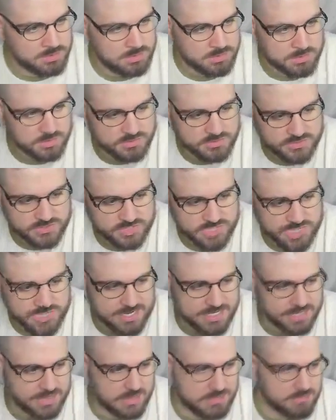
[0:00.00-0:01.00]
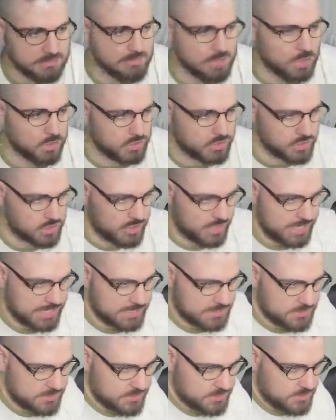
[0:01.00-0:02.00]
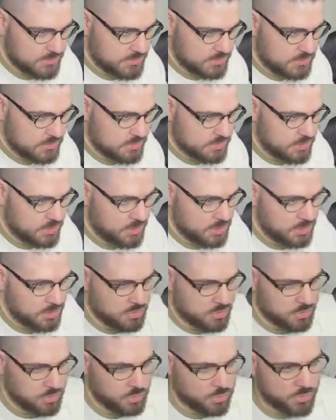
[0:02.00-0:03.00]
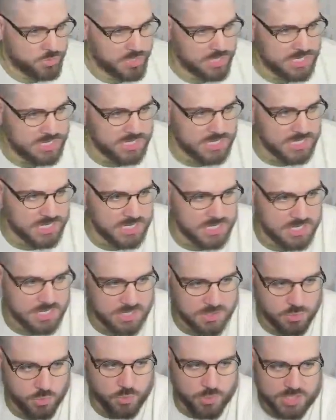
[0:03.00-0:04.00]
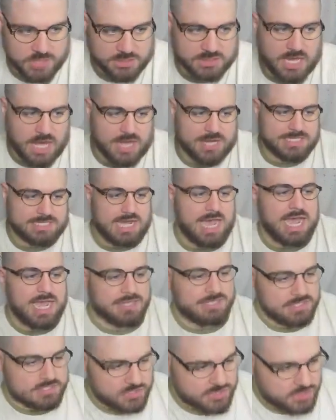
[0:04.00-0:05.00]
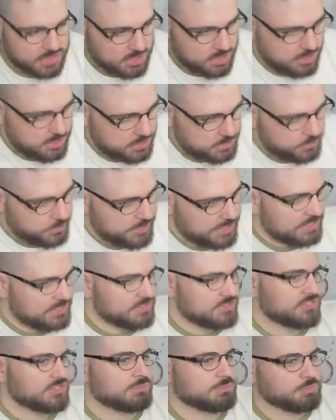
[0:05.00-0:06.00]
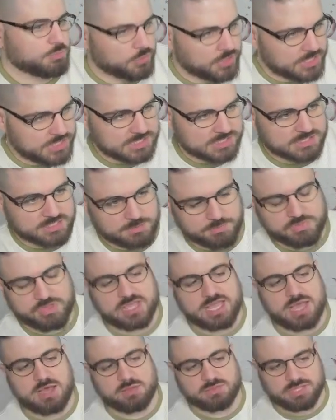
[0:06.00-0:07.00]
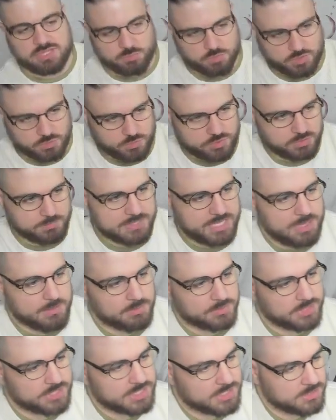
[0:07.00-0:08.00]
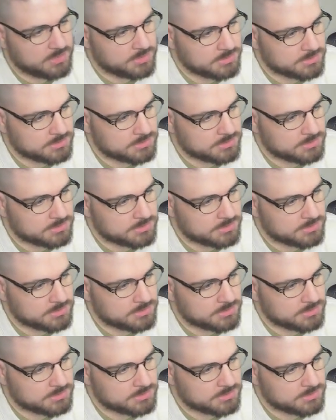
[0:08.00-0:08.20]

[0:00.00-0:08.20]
Send in the Moltres. We will not die this turn, and we can Sabrina something out that we will be able to kill.